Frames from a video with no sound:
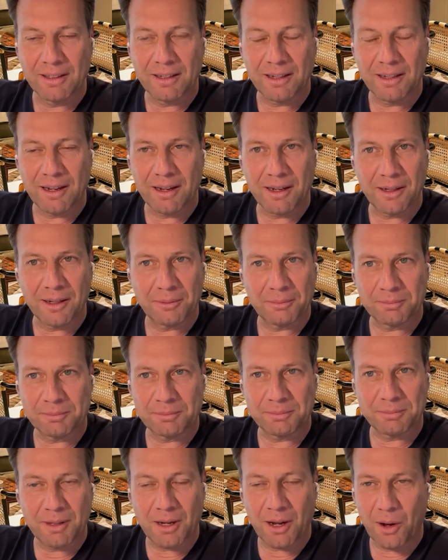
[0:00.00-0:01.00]

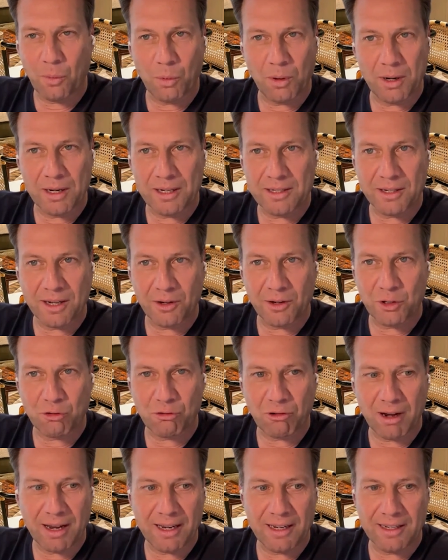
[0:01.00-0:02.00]
I wanted to go
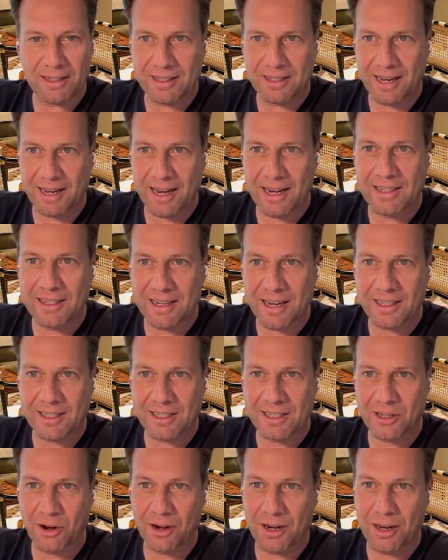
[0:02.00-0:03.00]
straight into internet
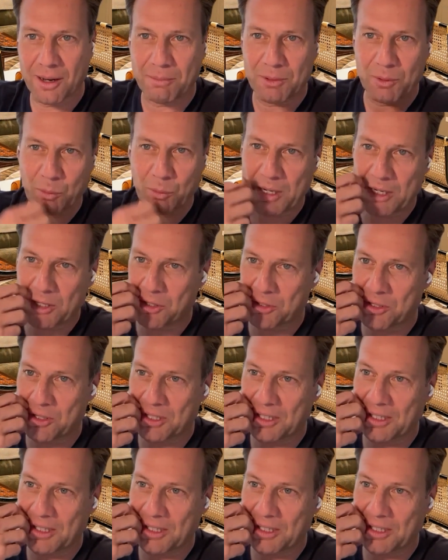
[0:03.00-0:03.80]
startups, which